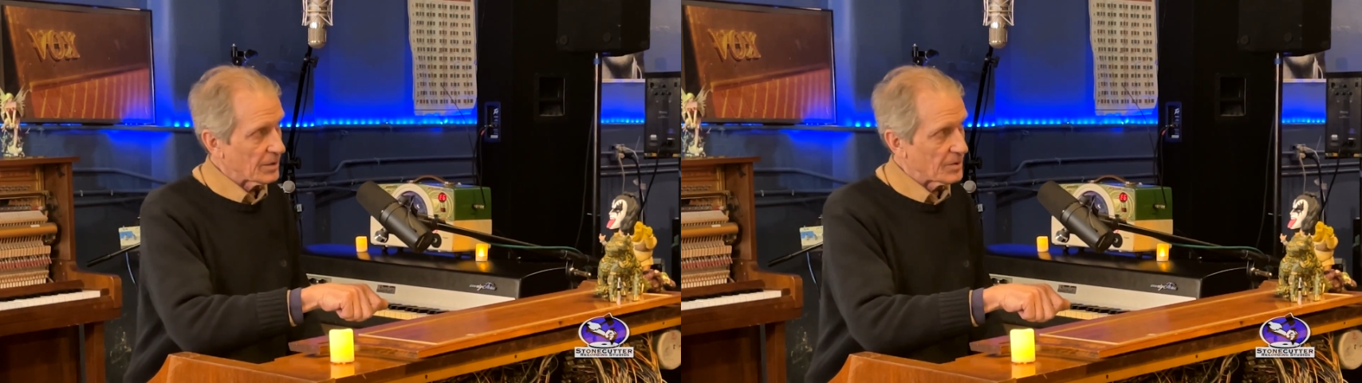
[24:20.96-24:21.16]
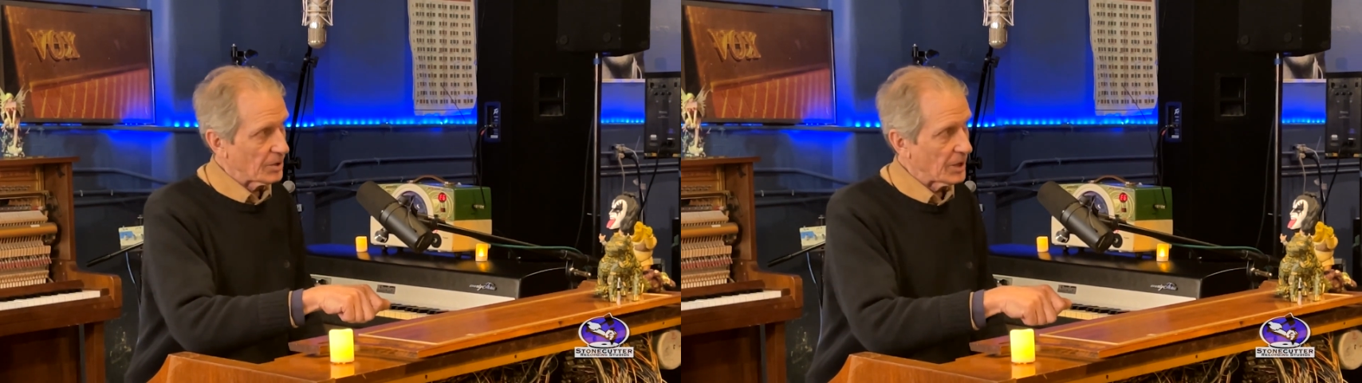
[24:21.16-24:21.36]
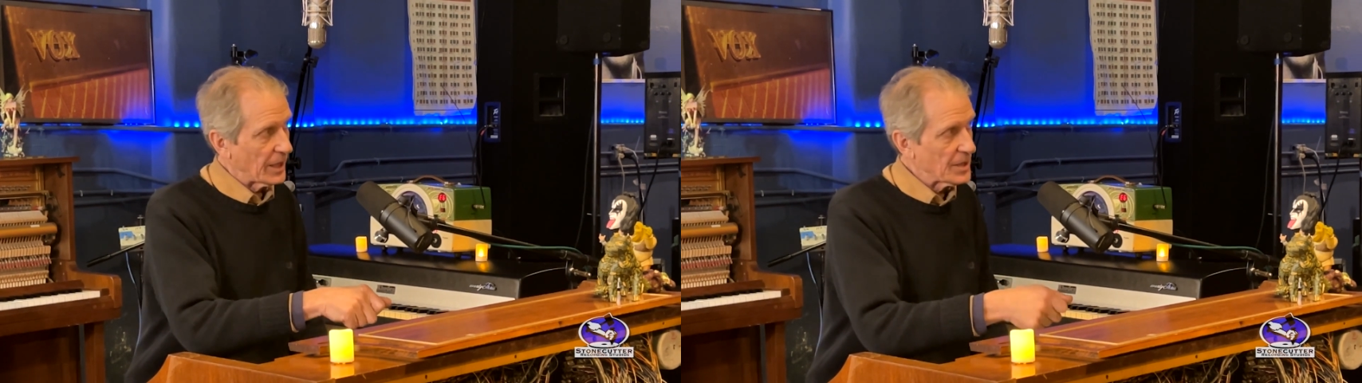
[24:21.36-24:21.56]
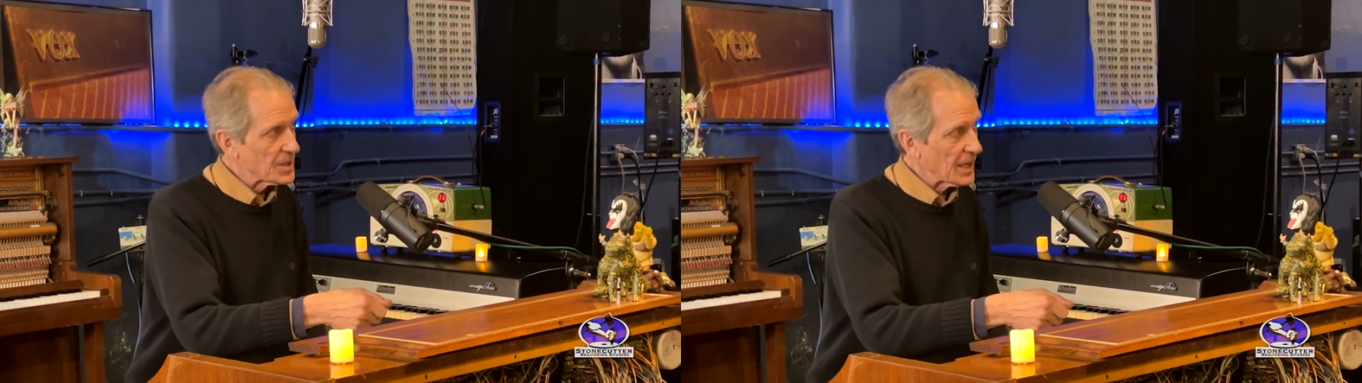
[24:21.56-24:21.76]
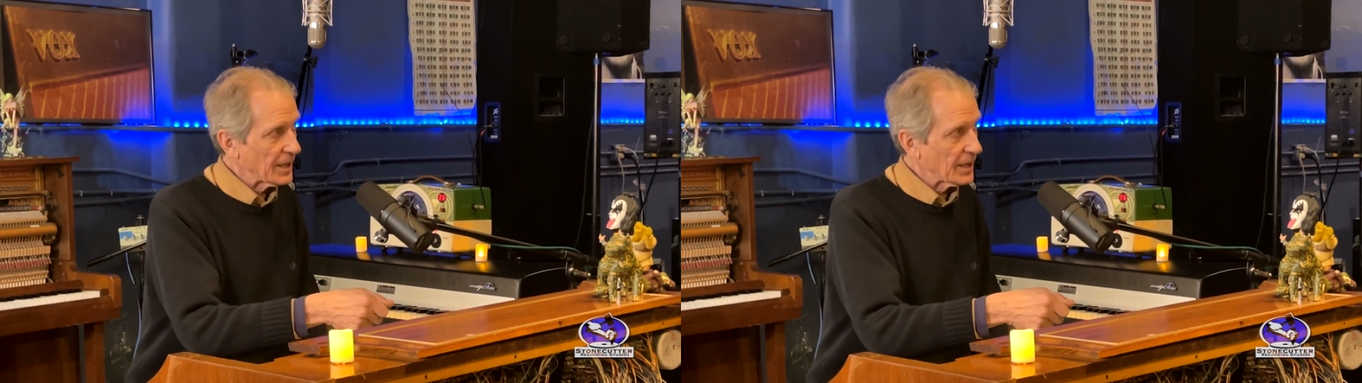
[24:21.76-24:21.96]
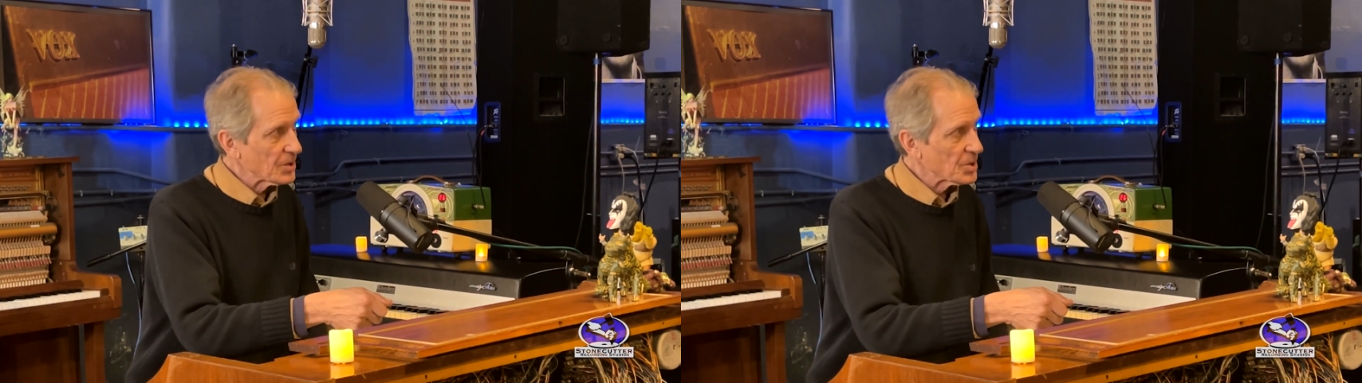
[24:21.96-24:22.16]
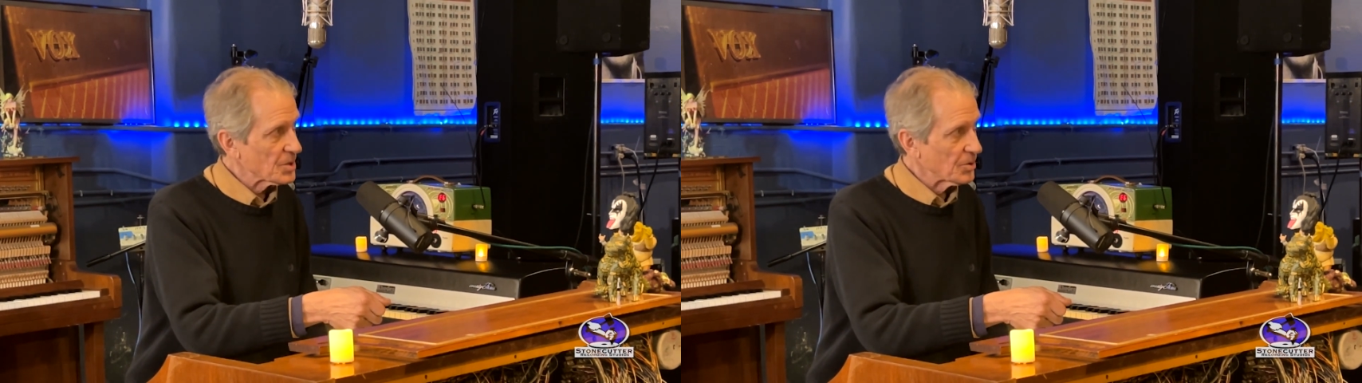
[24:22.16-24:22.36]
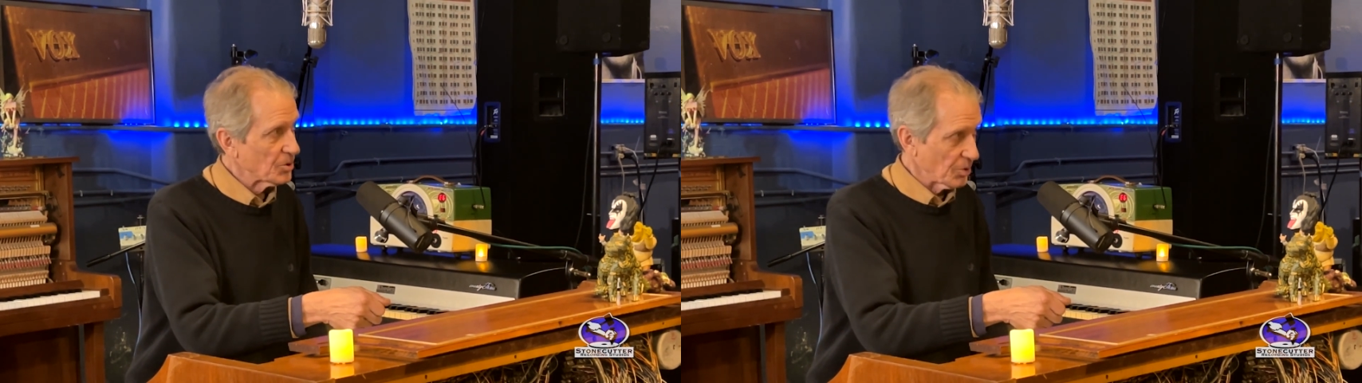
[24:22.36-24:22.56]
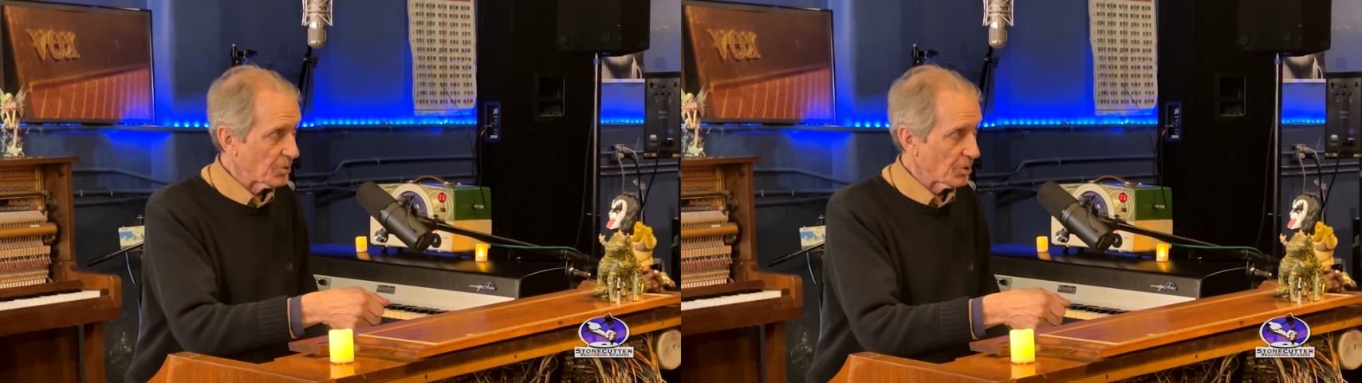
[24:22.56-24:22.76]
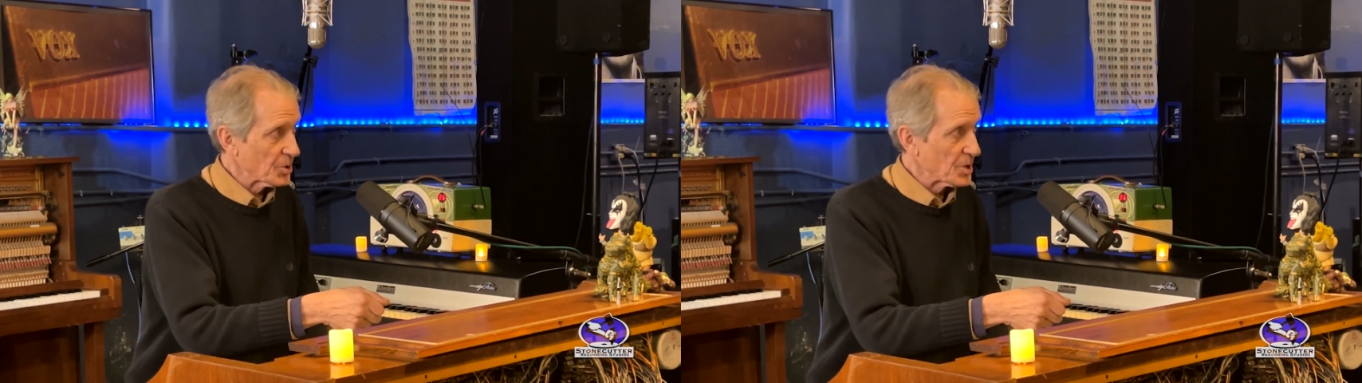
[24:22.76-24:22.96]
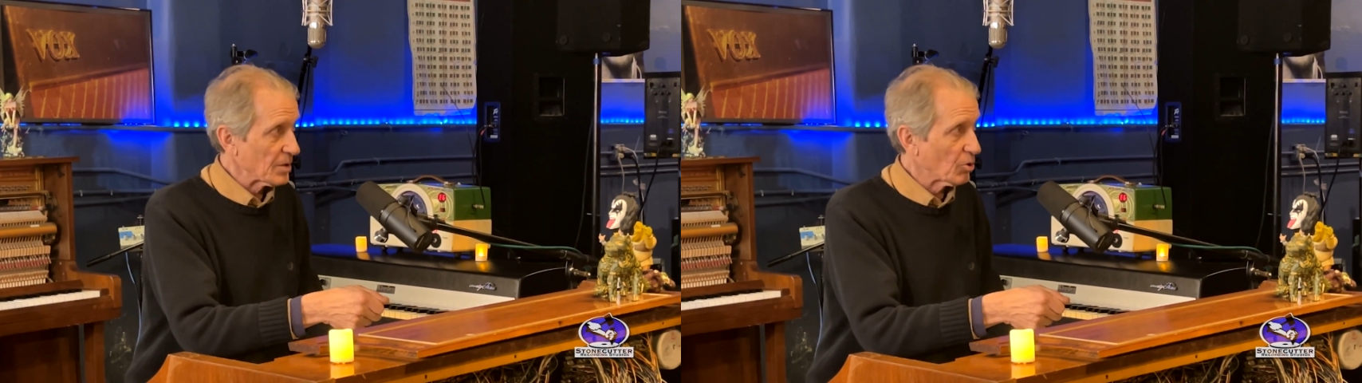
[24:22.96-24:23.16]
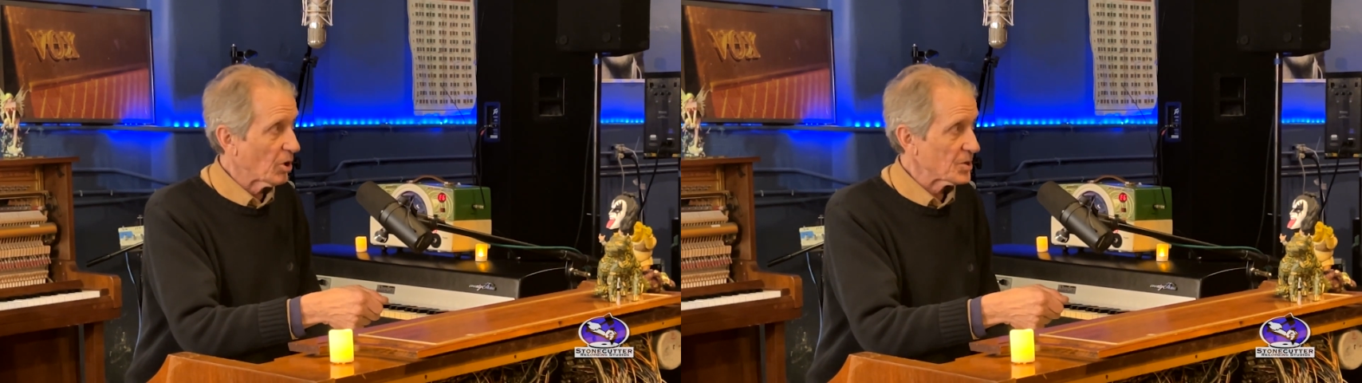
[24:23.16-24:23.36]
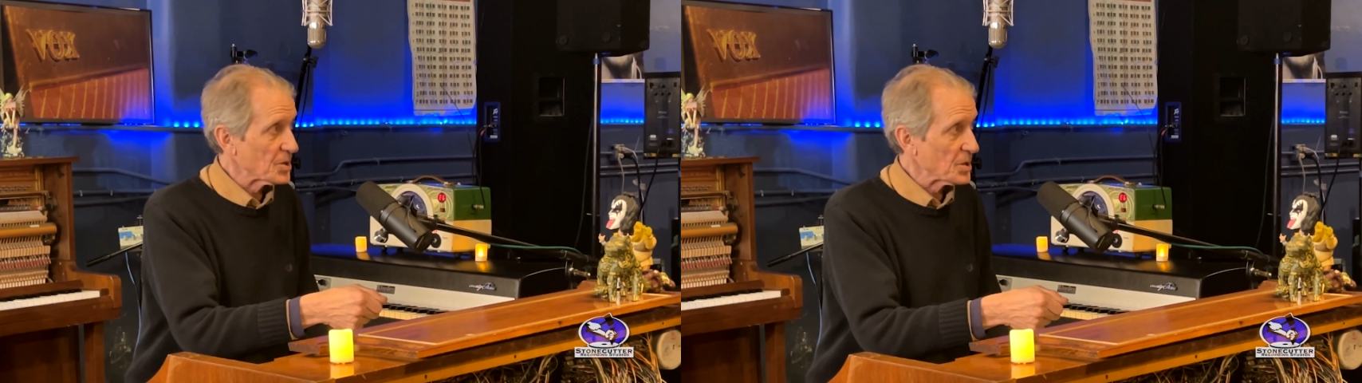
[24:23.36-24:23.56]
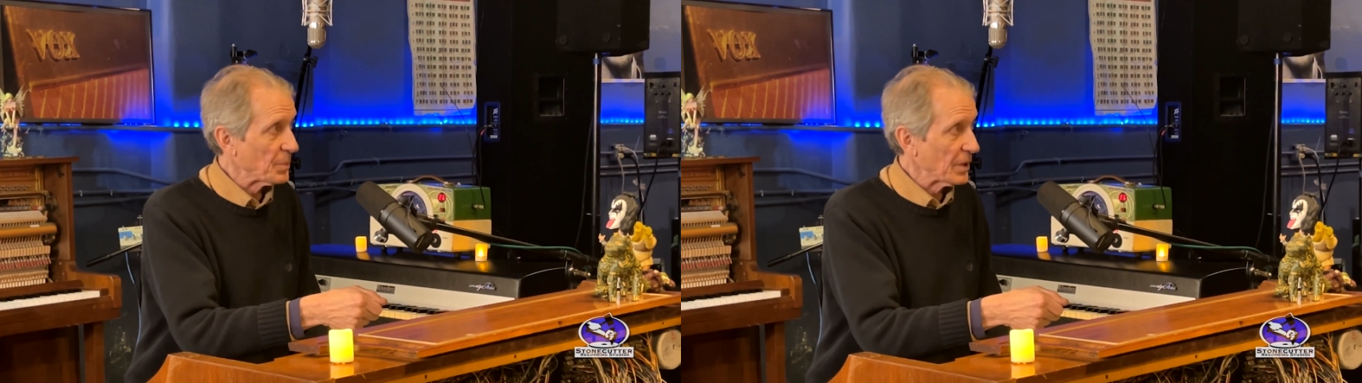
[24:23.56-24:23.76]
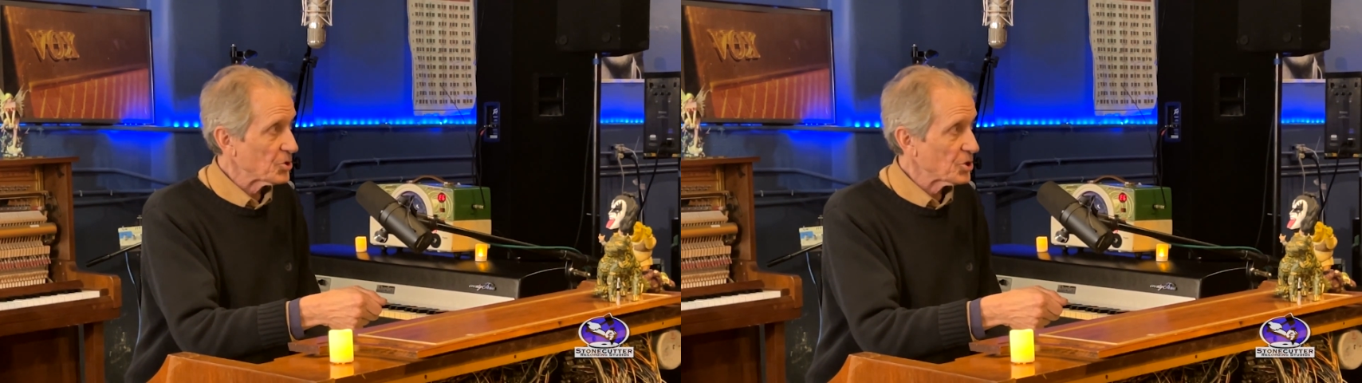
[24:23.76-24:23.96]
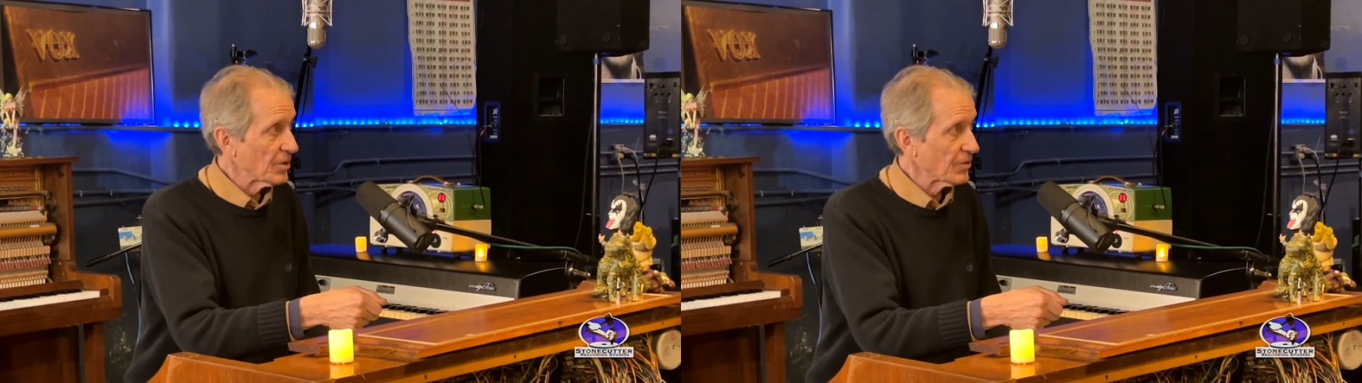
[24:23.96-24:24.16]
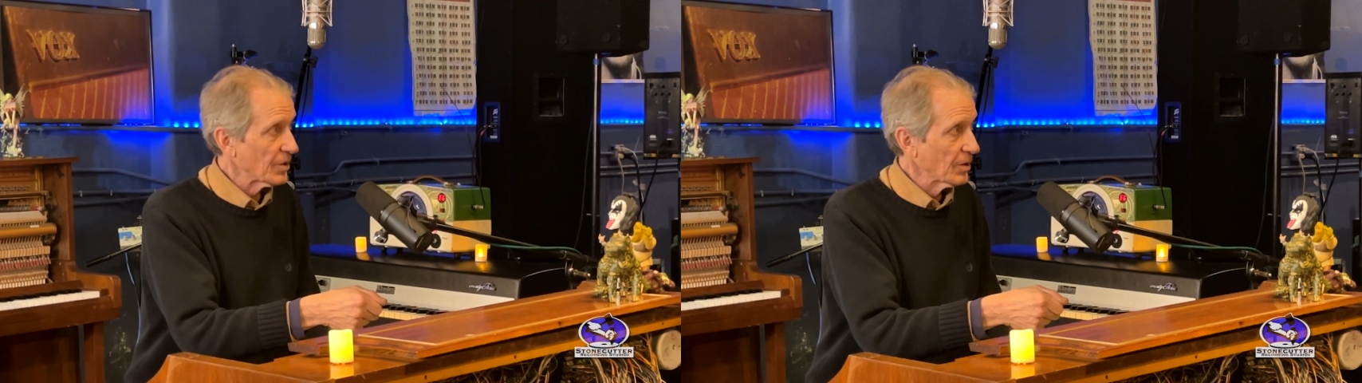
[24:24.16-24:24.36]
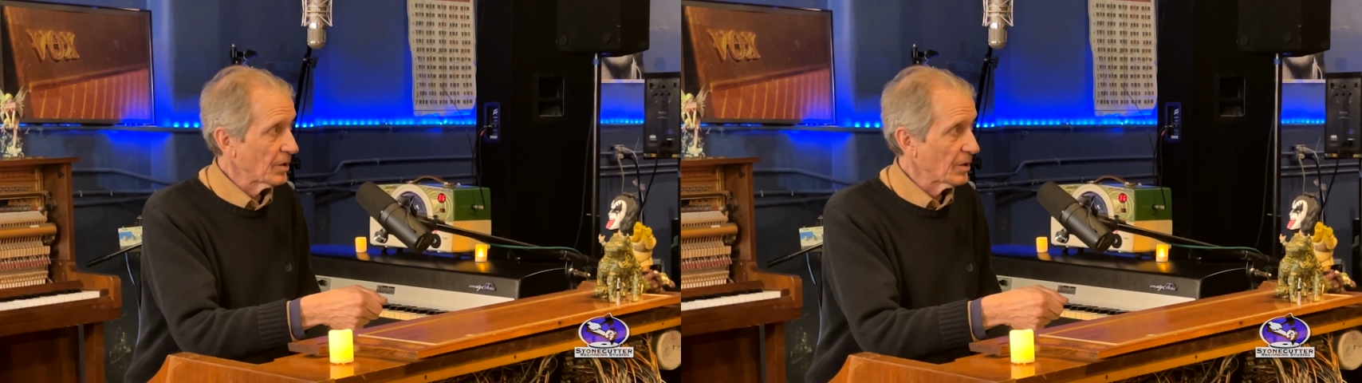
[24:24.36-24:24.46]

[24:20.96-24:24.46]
delay settings, you'll notice it causes a pitch shift.